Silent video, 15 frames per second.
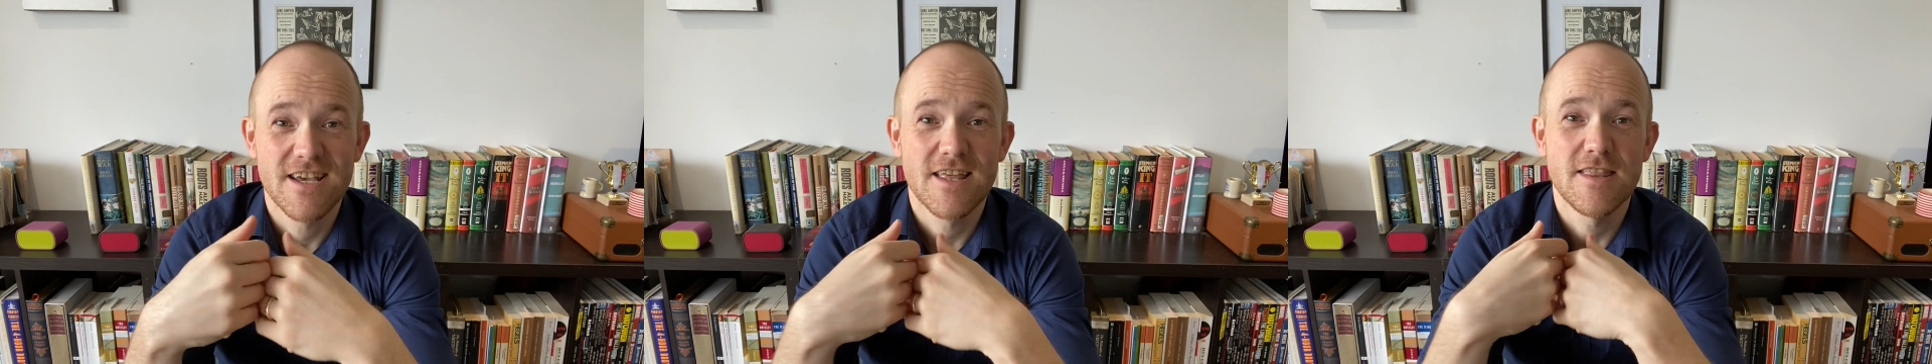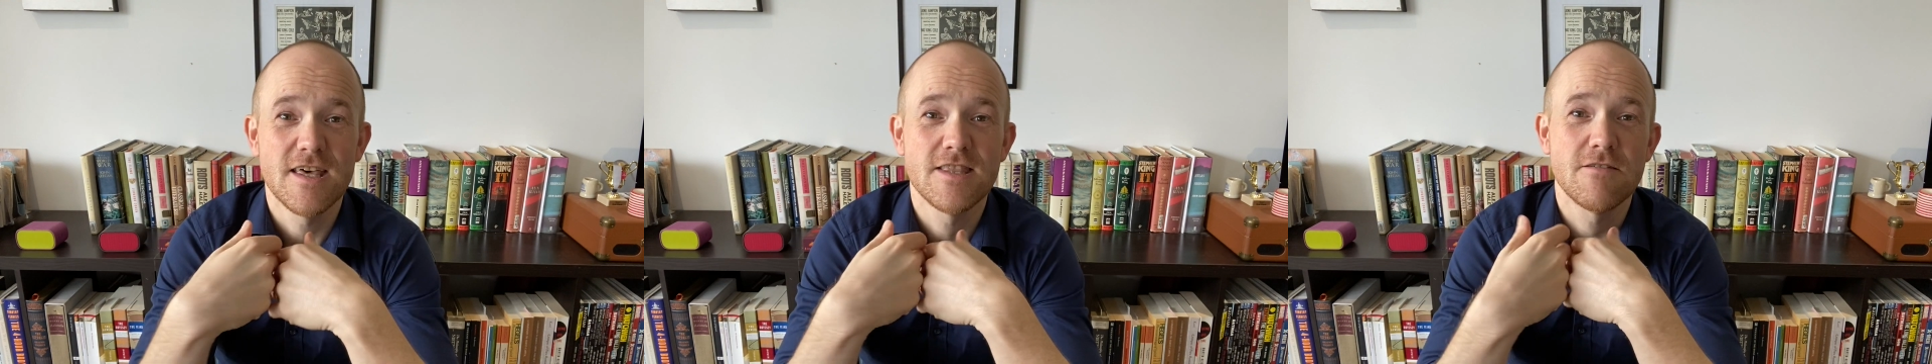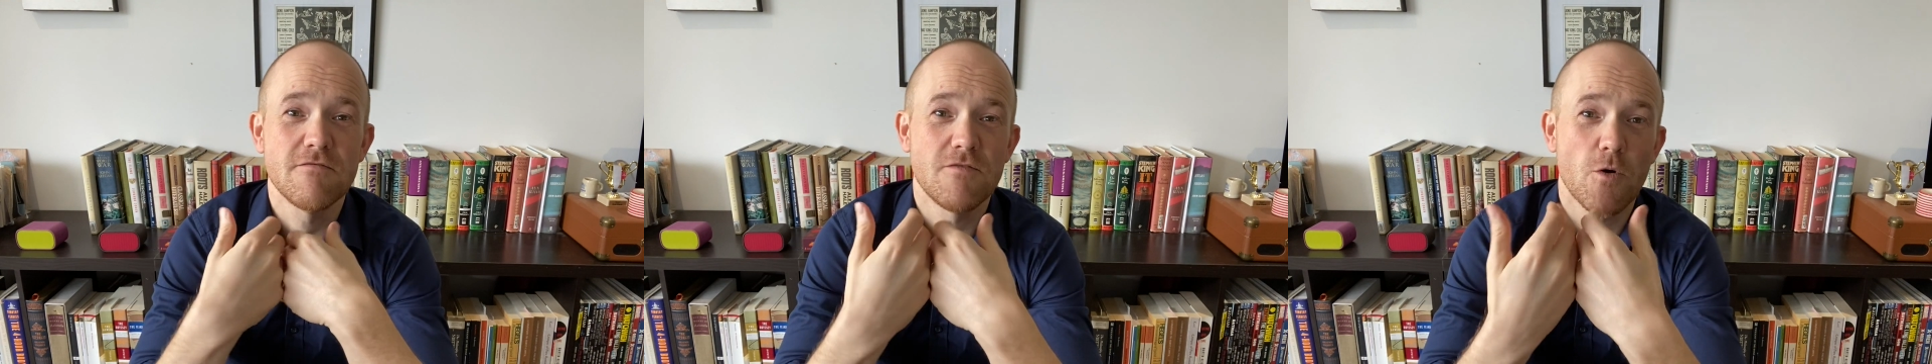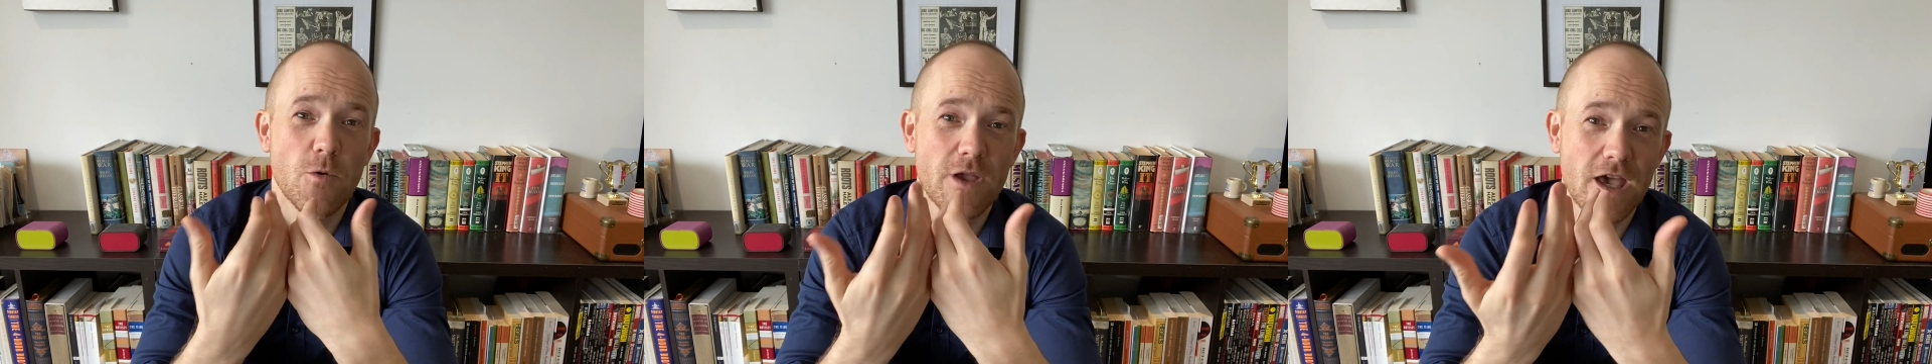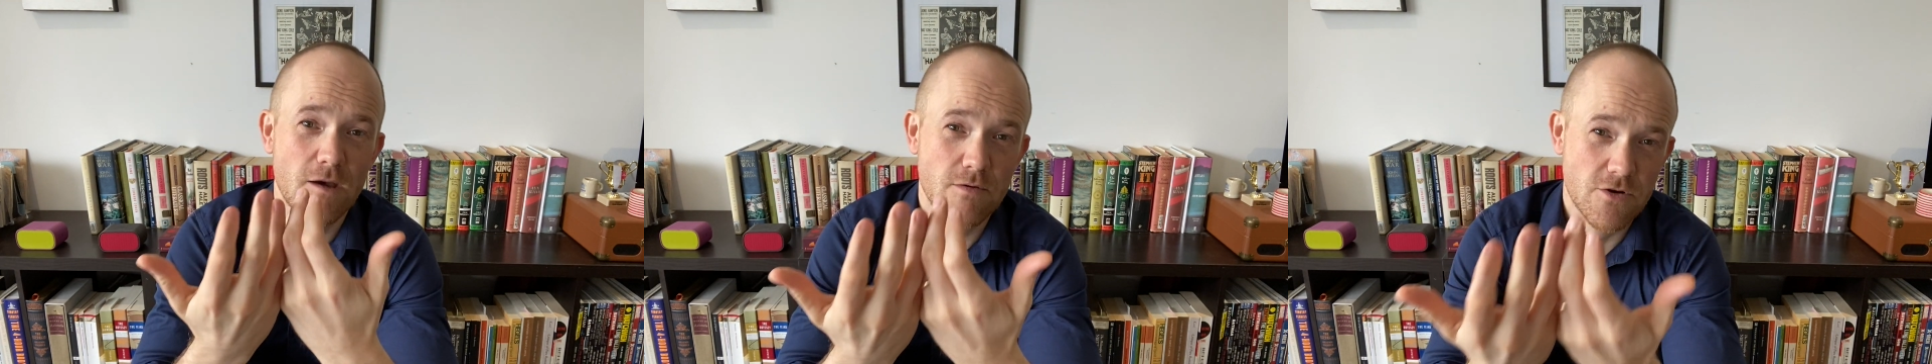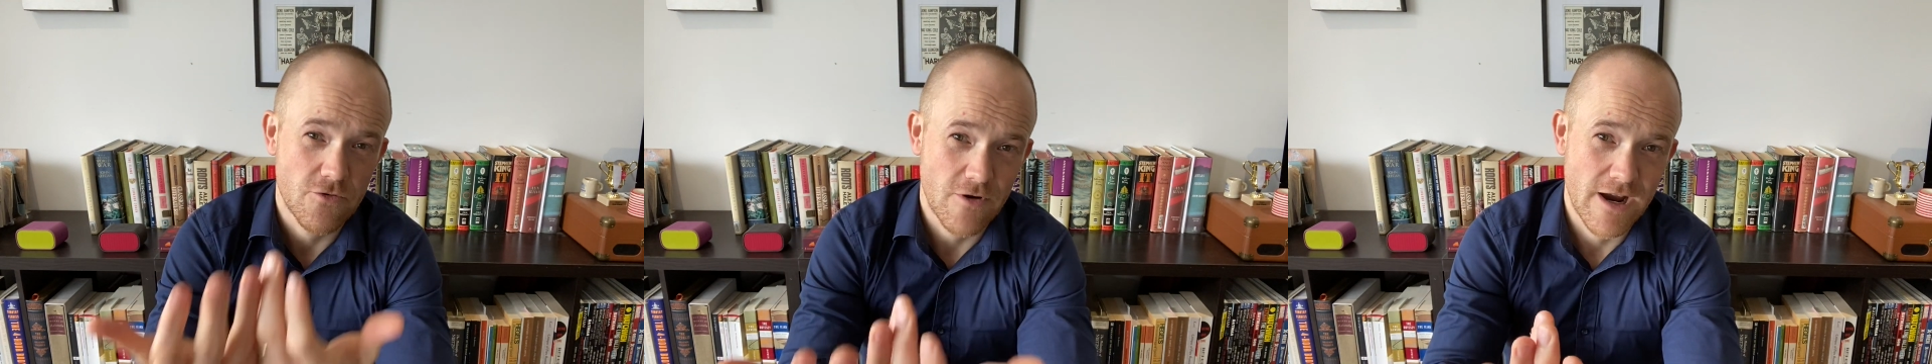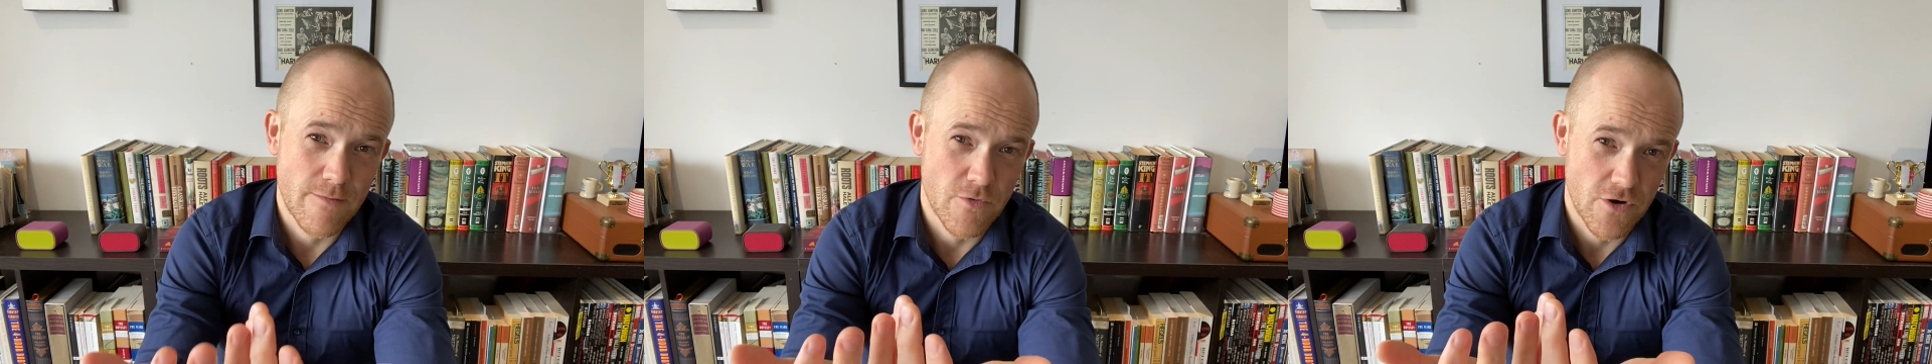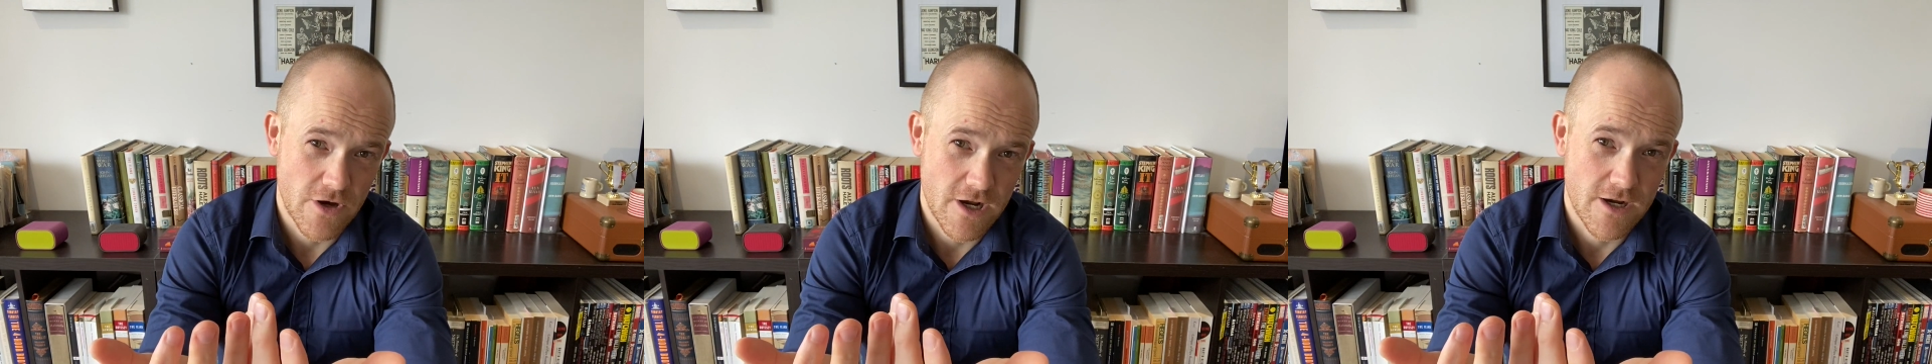then the vocab and
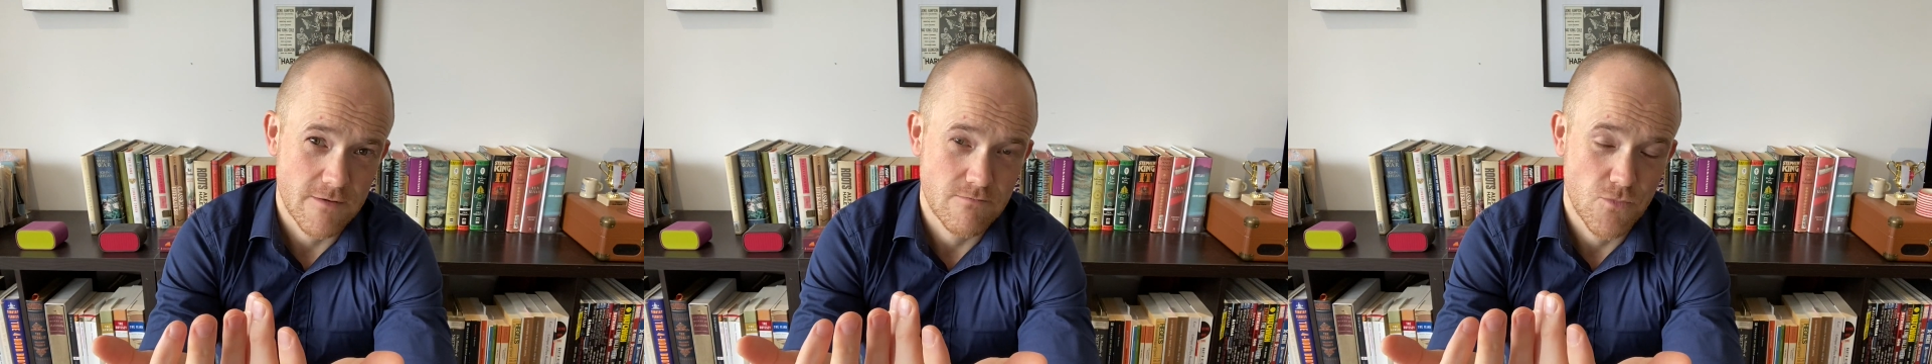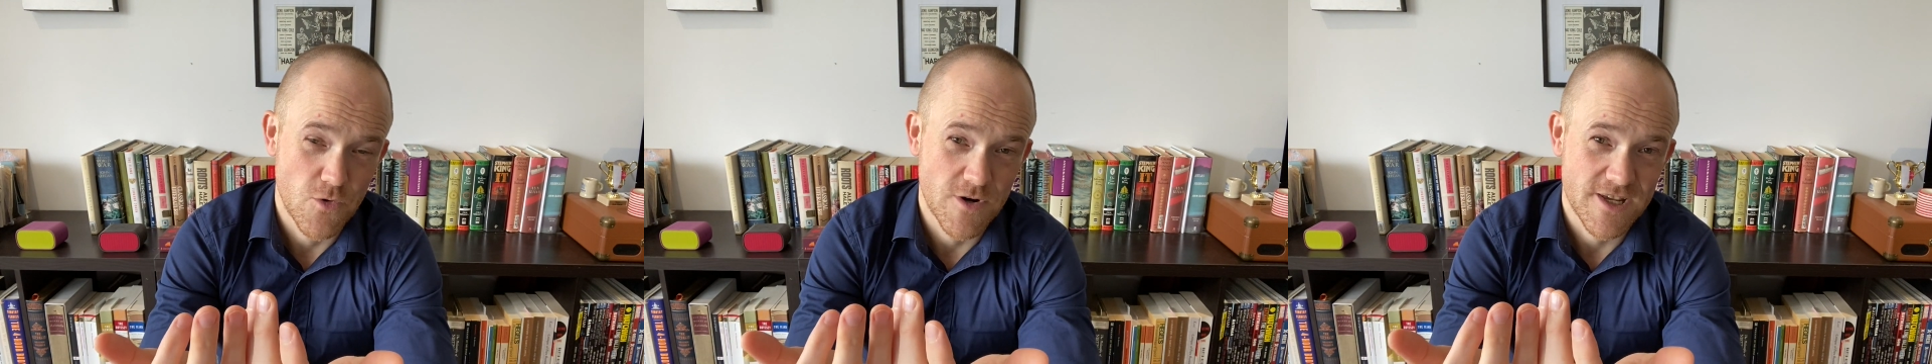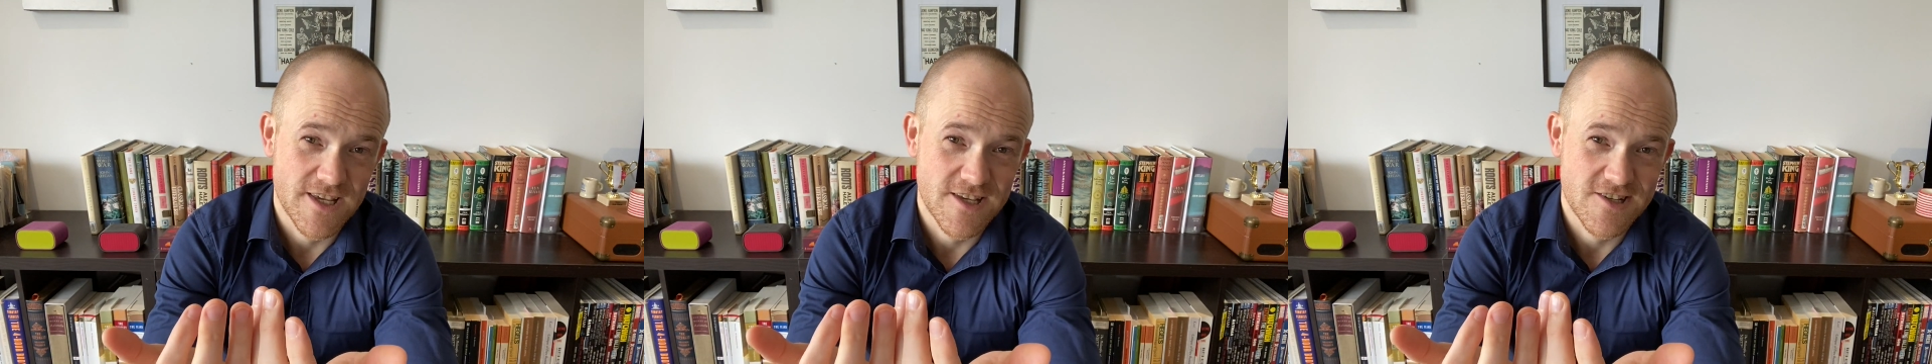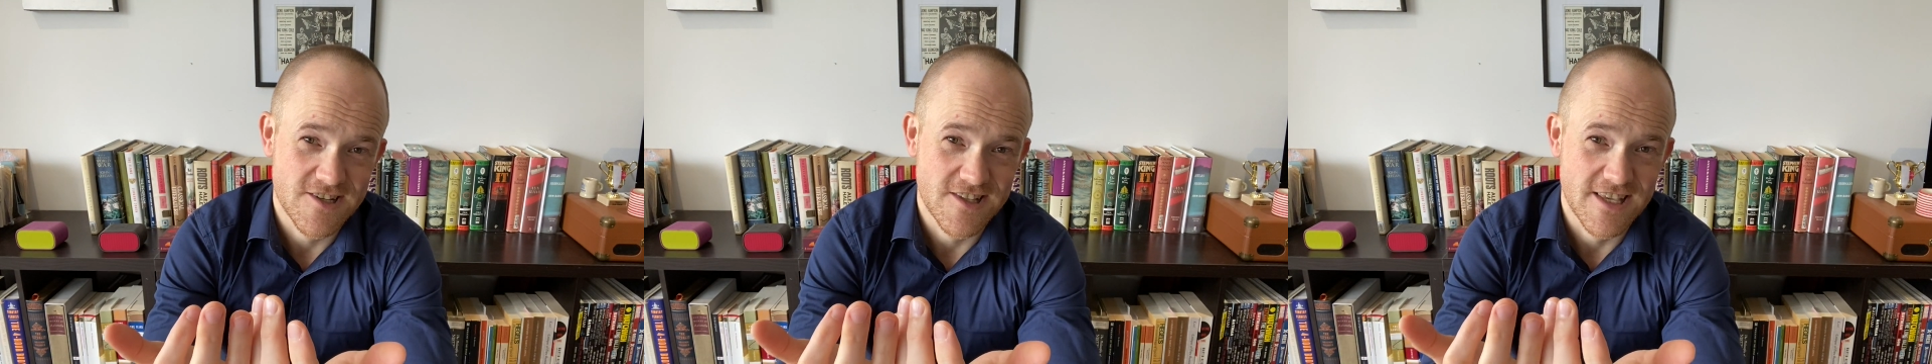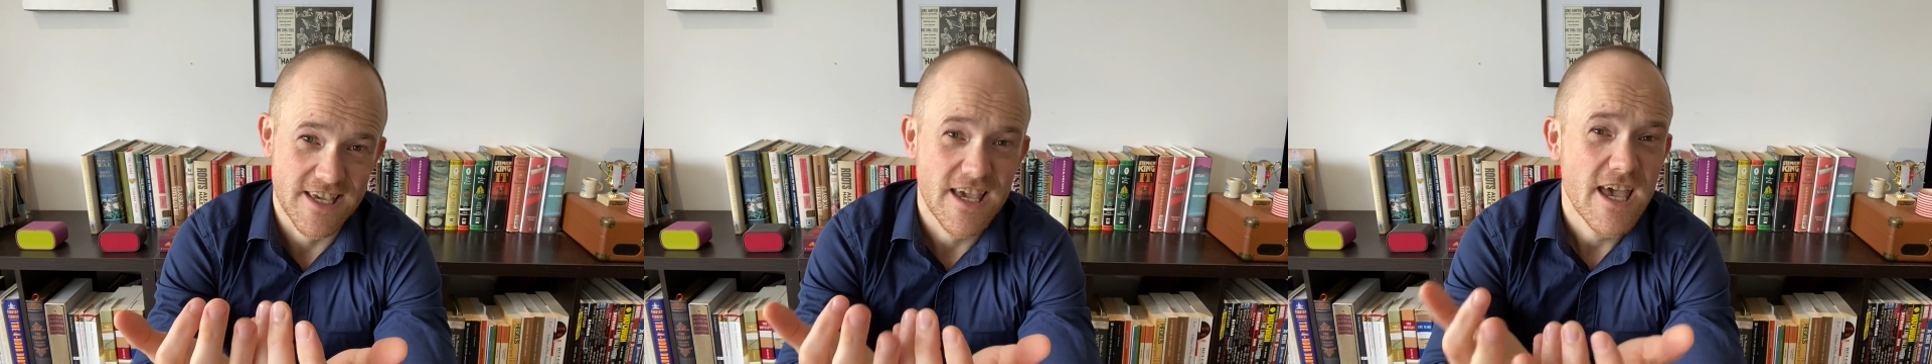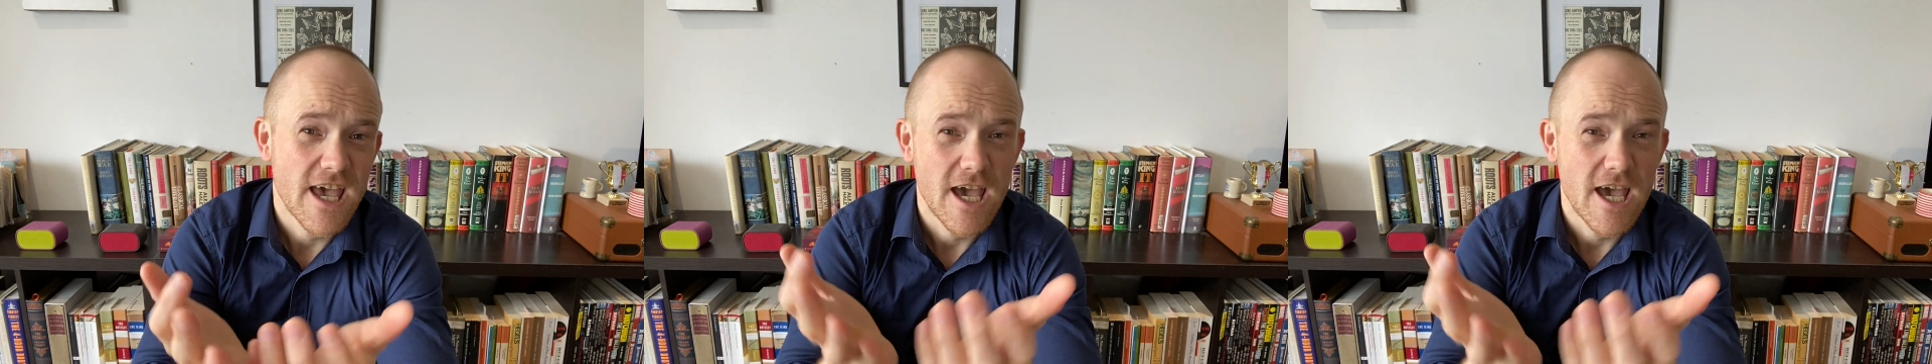grammar come more easily.